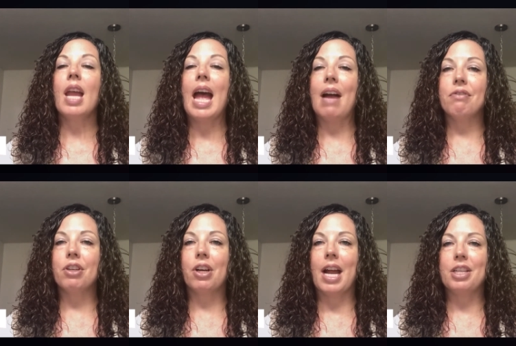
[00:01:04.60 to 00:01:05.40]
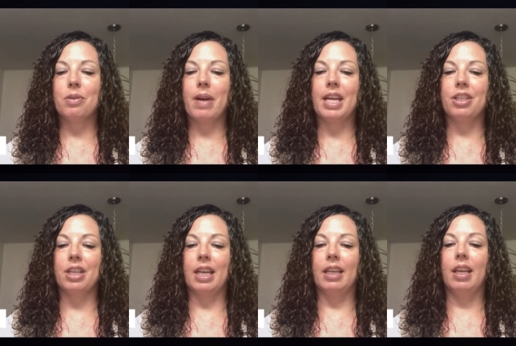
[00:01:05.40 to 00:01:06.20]
After
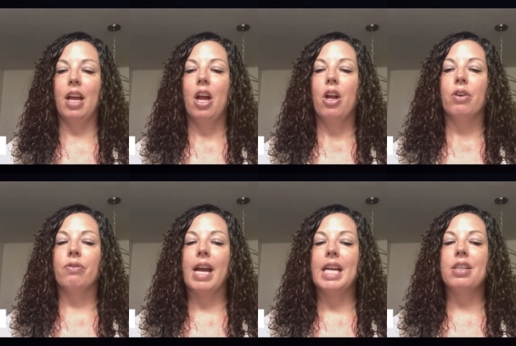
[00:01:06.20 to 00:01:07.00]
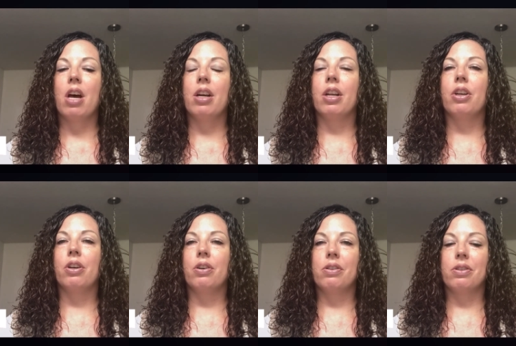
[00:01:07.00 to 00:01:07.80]
graduation, Ray taught at a
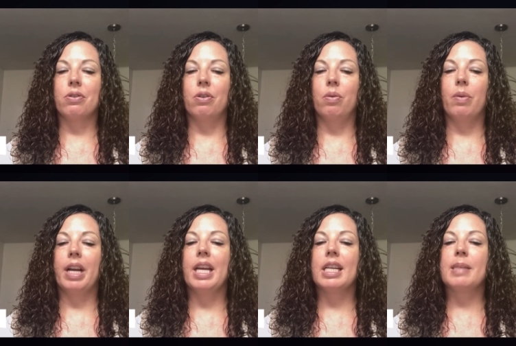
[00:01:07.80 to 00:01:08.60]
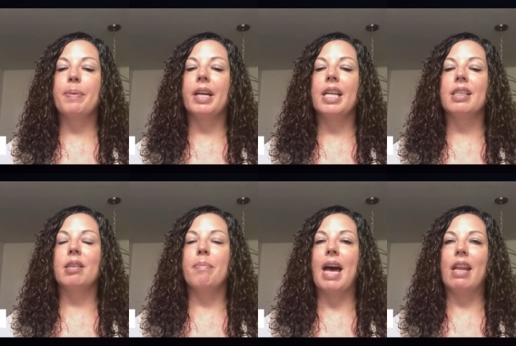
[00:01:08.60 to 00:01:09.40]
girls' school where he experienced
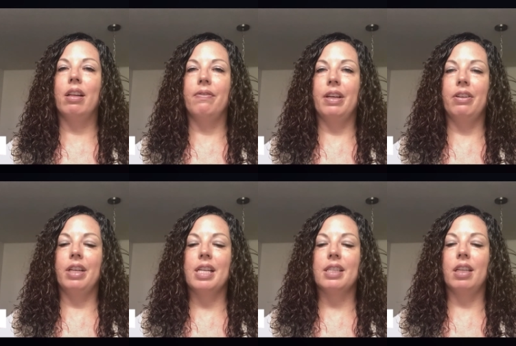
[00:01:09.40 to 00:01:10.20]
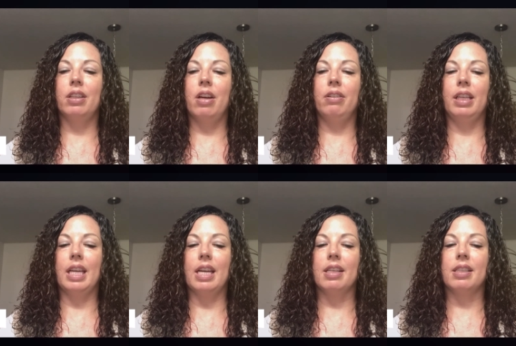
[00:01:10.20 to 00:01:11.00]
a battle of illness and
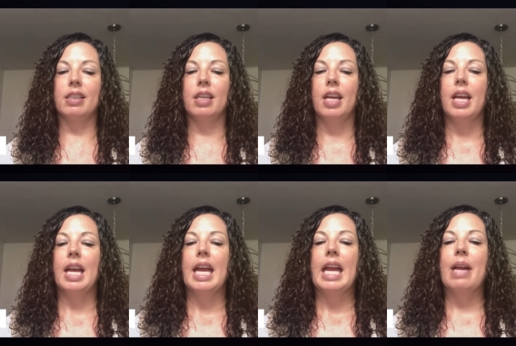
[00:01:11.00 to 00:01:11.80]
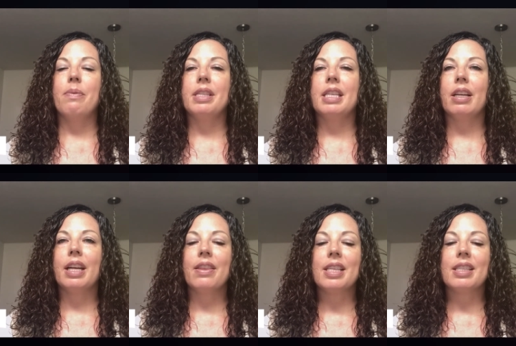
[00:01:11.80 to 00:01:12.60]
loneliness. It was
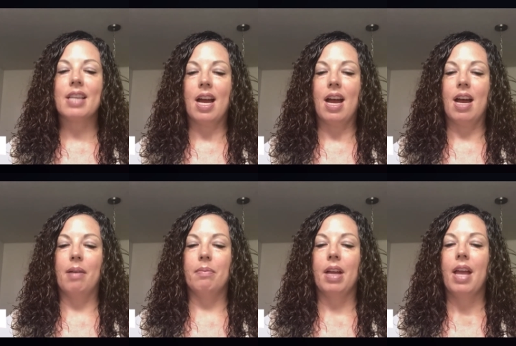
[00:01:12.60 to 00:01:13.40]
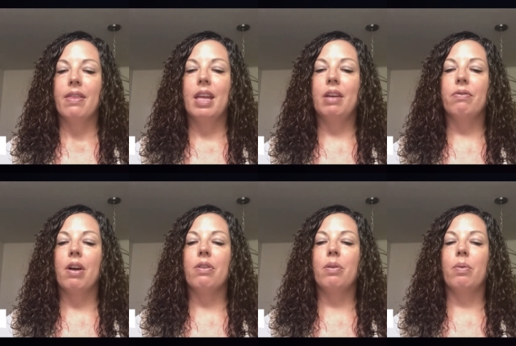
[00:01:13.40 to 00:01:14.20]
during this time that he
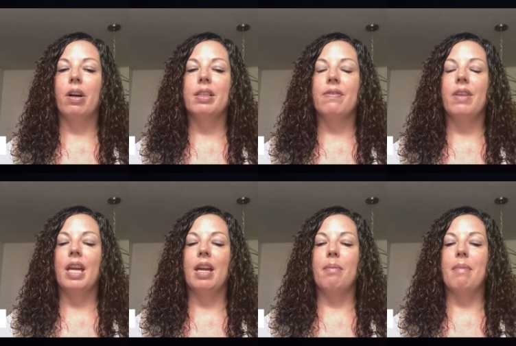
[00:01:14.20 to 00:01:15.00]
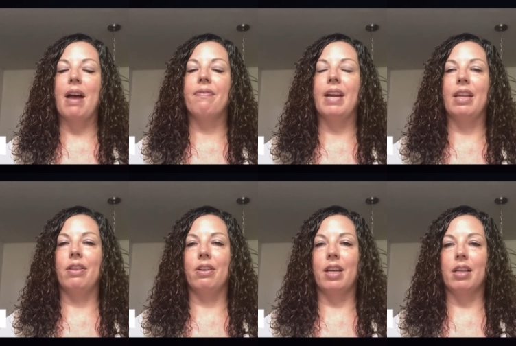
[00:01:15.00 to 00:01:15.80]
wrote the words of the hymn, My Faith
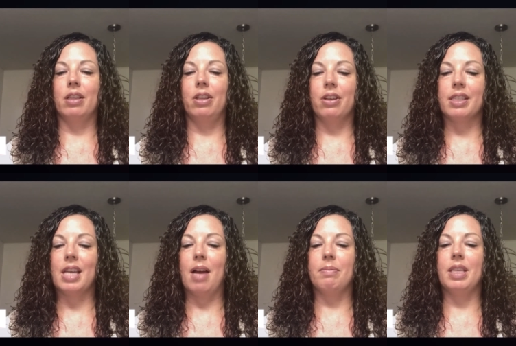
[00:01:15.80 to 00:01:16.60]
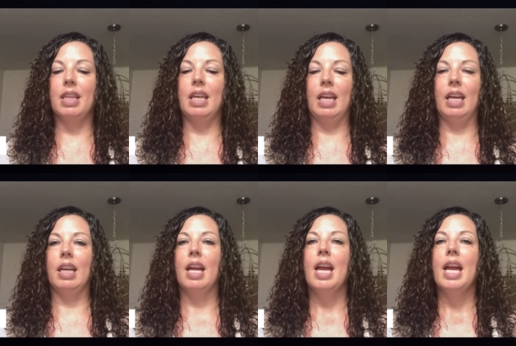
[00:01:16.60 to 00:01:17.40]
Looks Up to Thee.
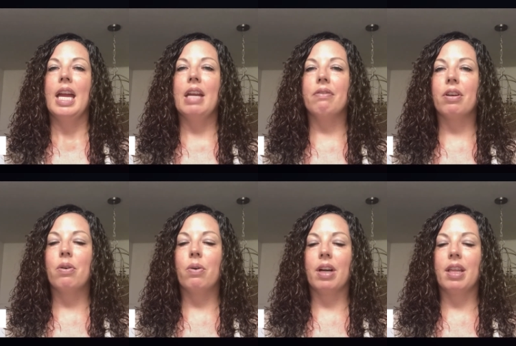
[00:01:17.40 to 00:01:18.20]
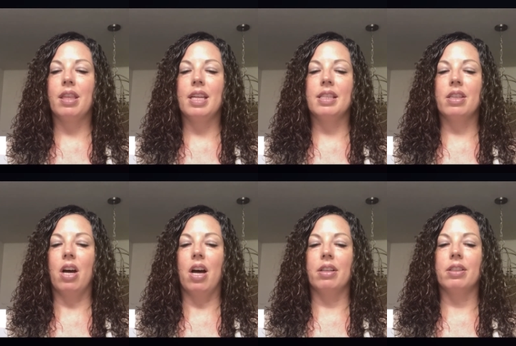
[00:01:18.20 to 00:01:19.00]
He recorded these
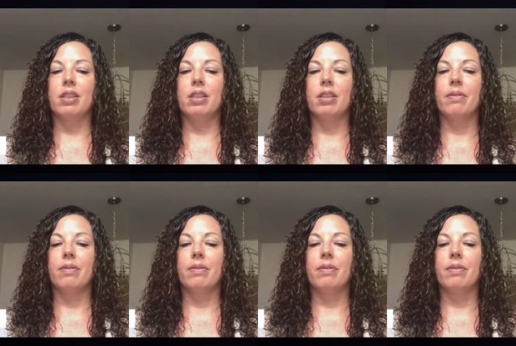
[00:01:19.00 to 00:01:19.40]
thoughts.